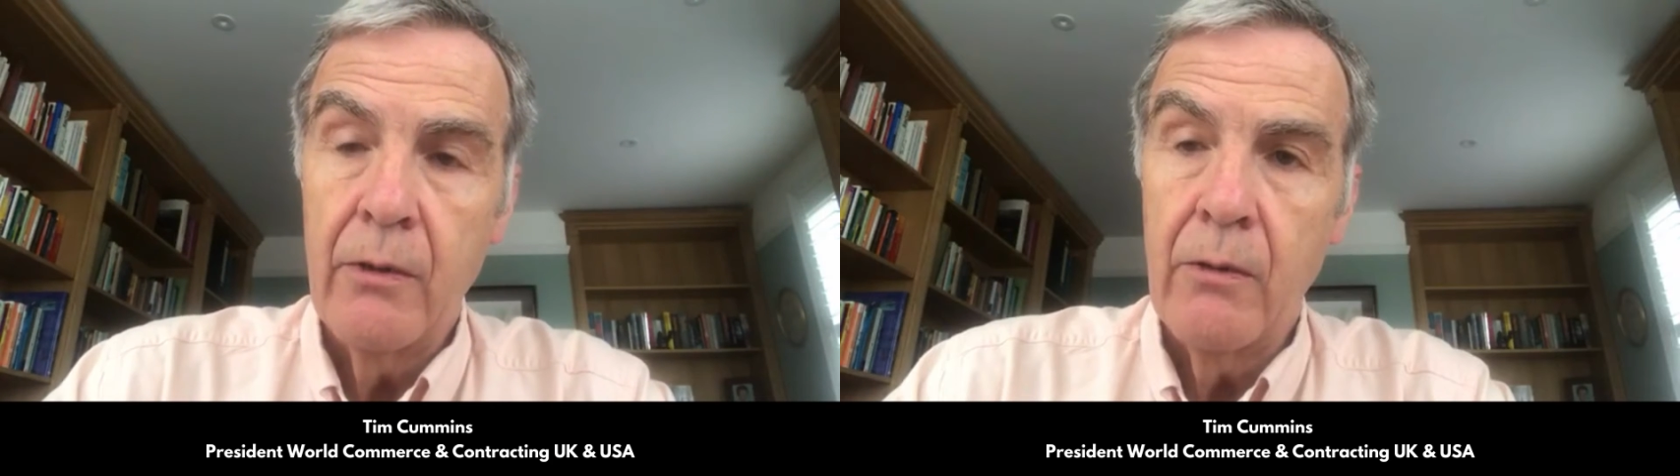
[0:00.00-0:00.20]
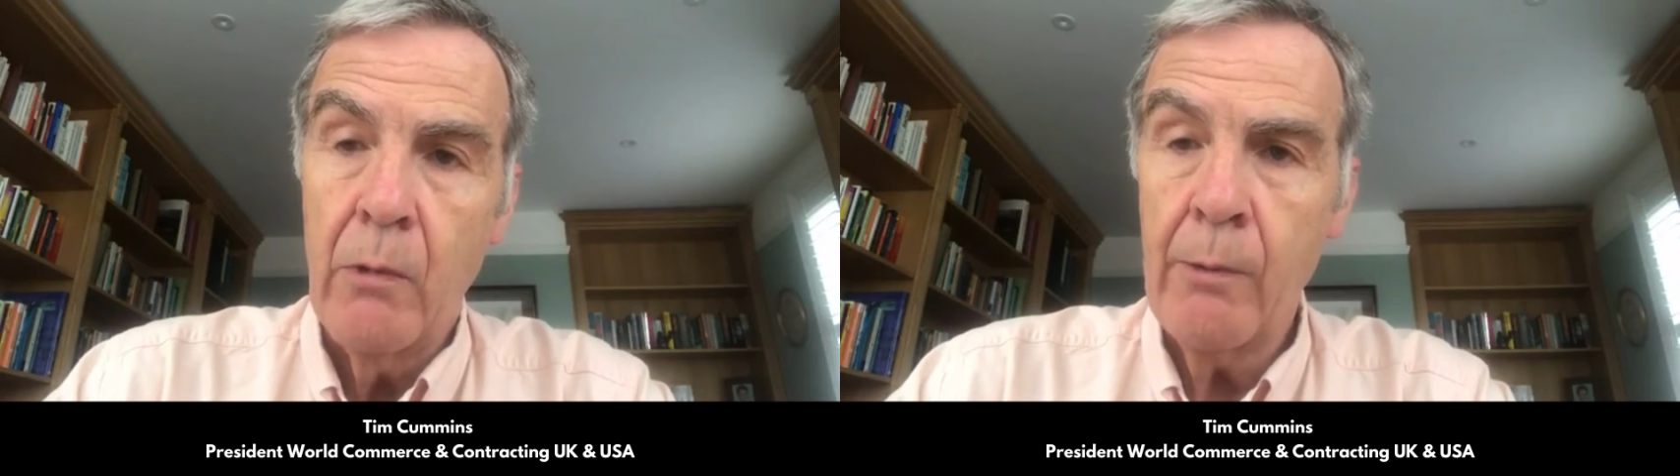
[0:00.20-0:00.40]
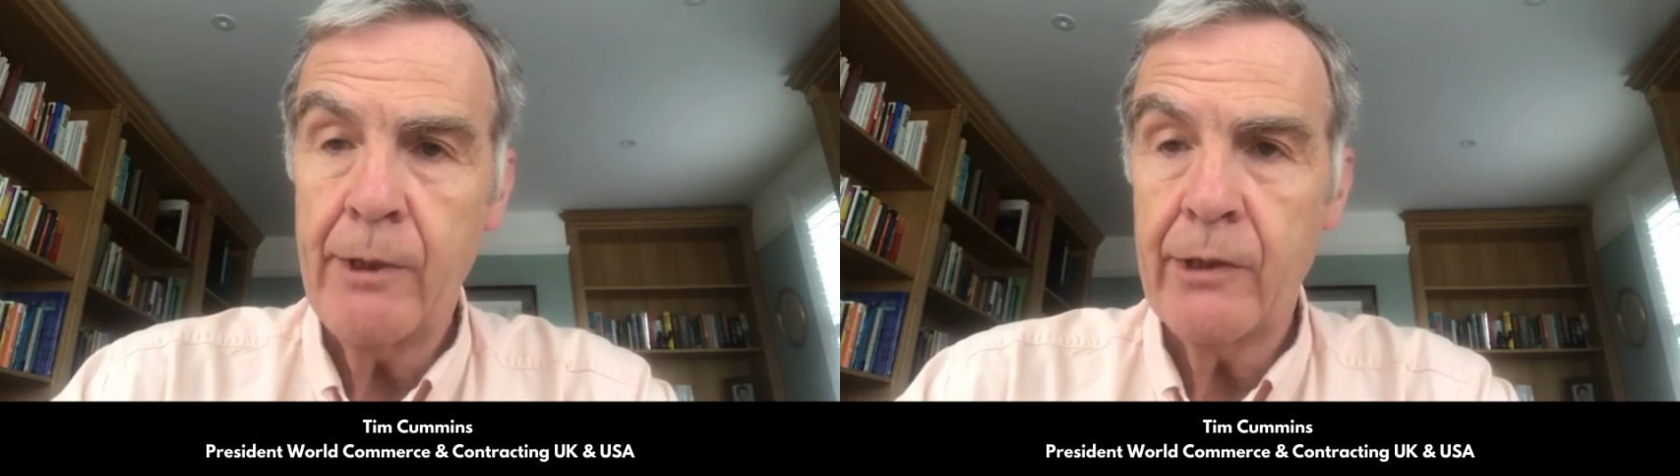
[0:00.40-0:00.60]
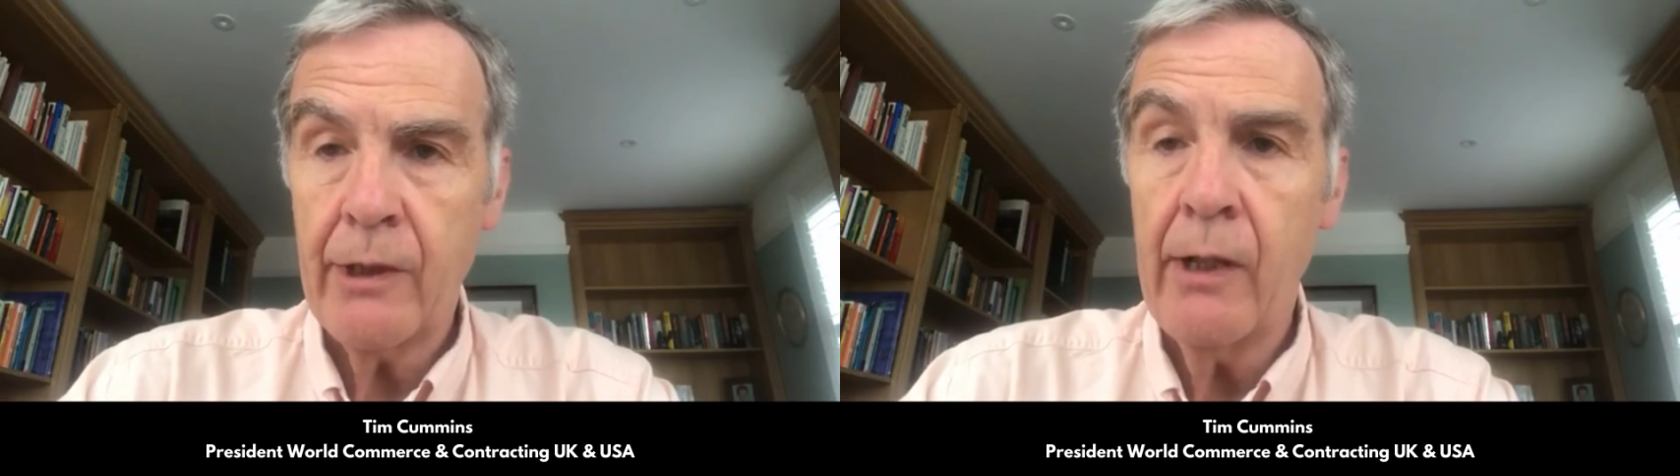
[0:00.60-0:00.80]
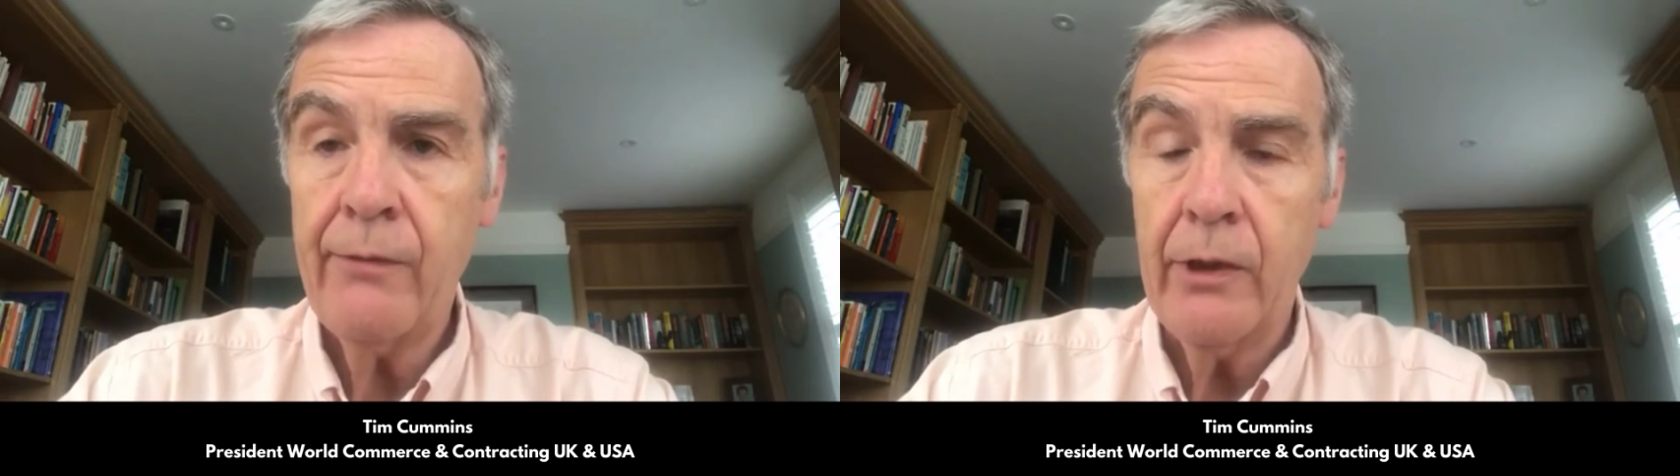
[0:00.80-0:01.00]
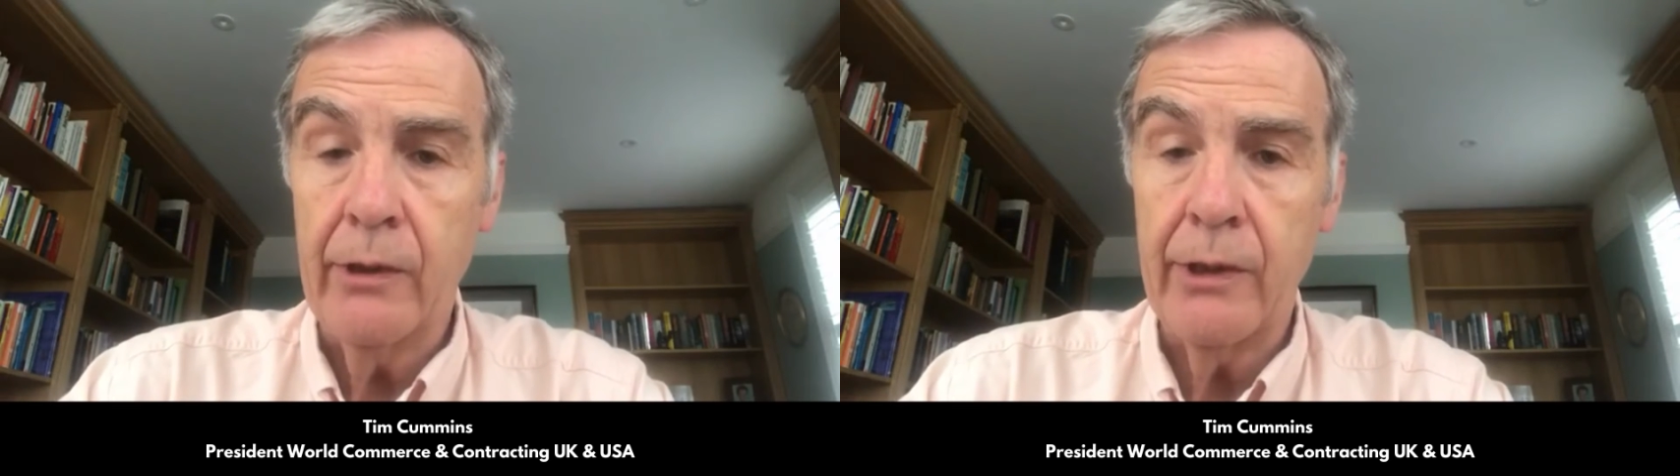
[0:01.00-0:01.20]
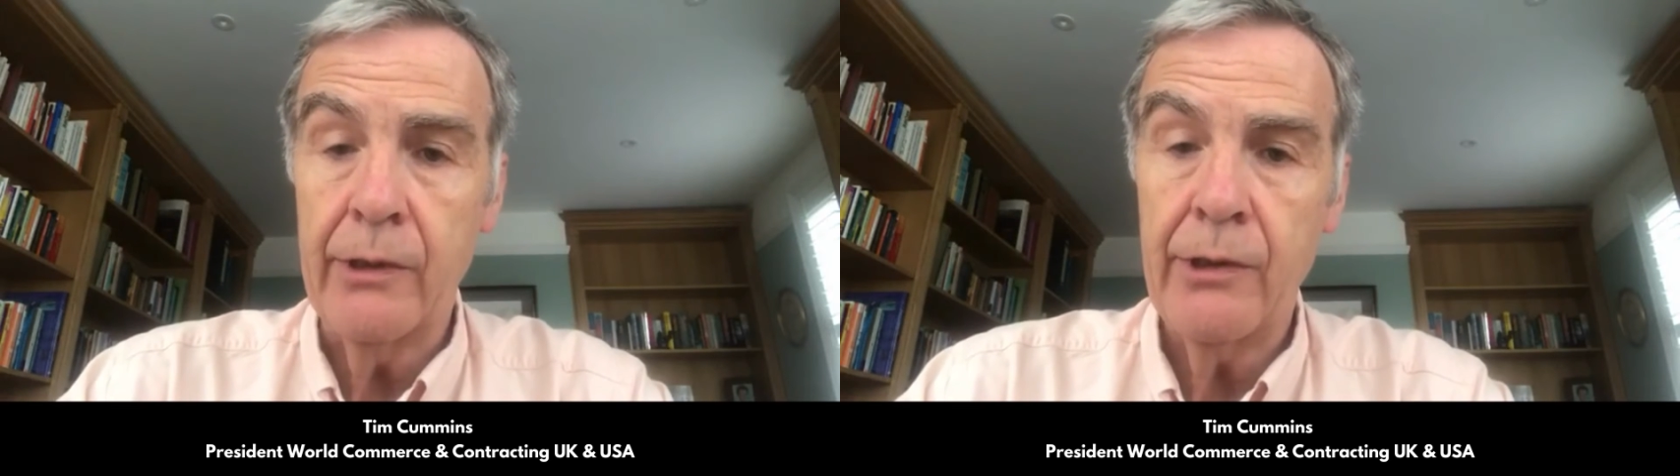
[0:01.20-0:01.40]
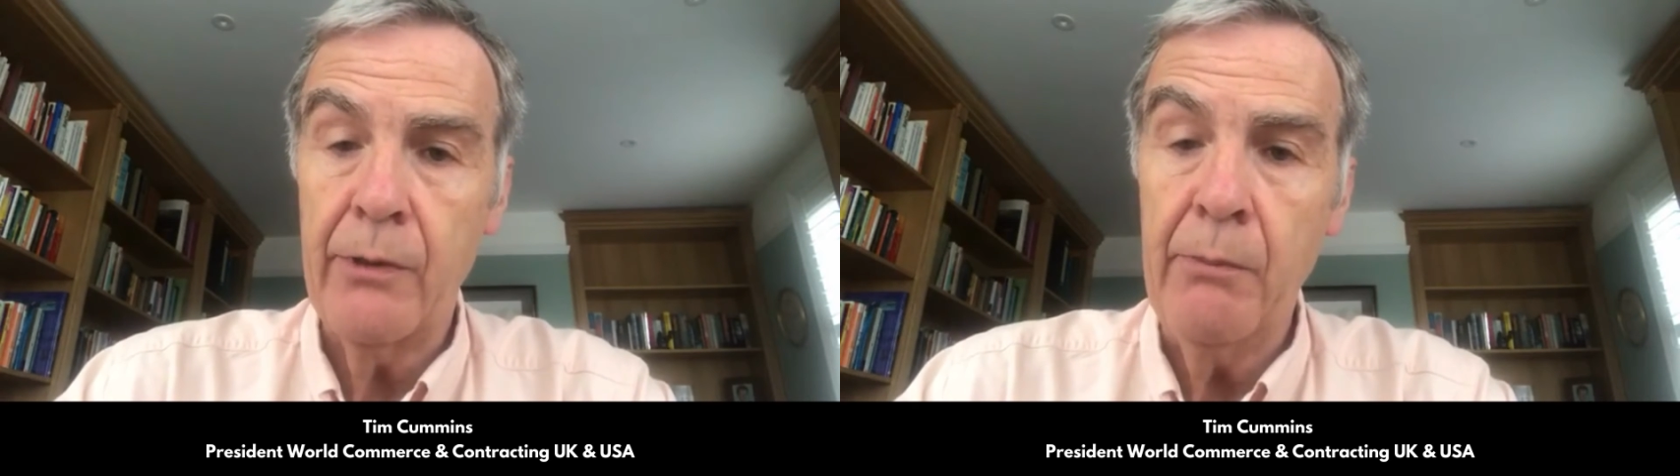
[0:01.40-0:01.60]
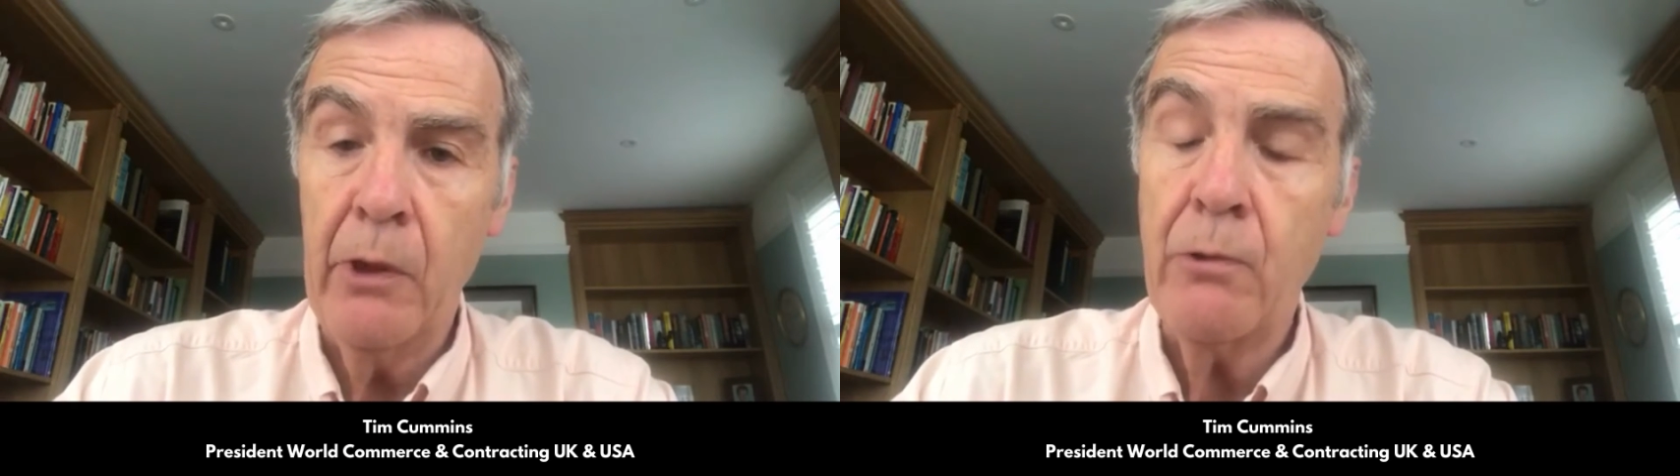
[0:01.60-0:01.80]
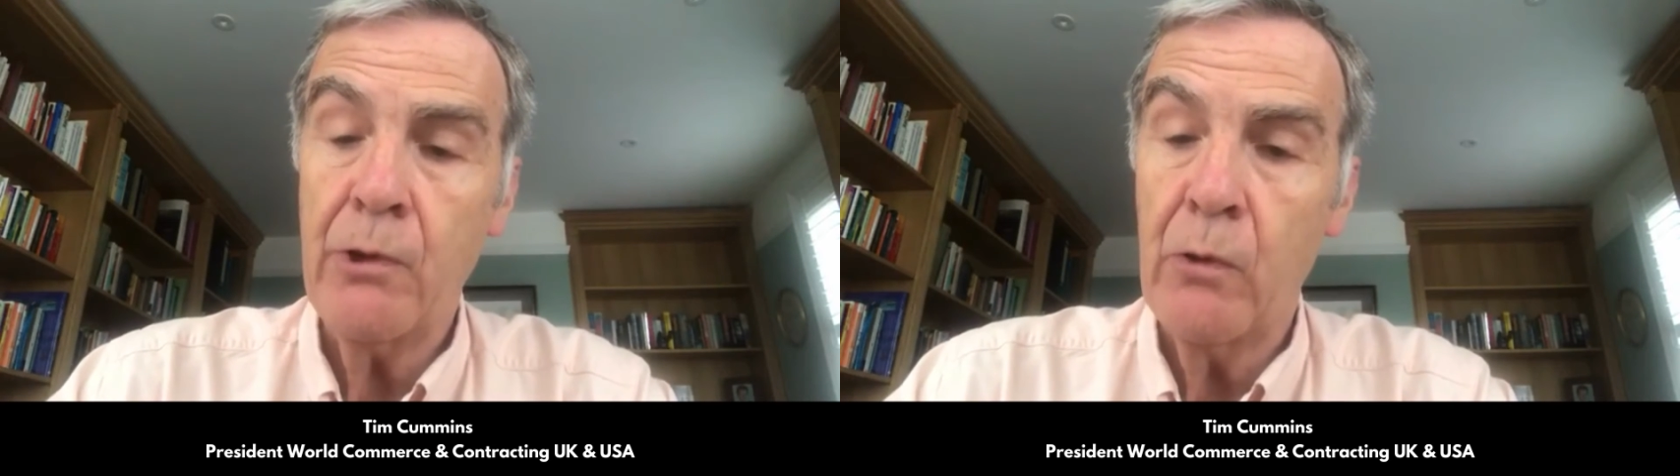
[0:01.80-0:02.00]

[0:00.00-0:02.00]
What we discovered is that most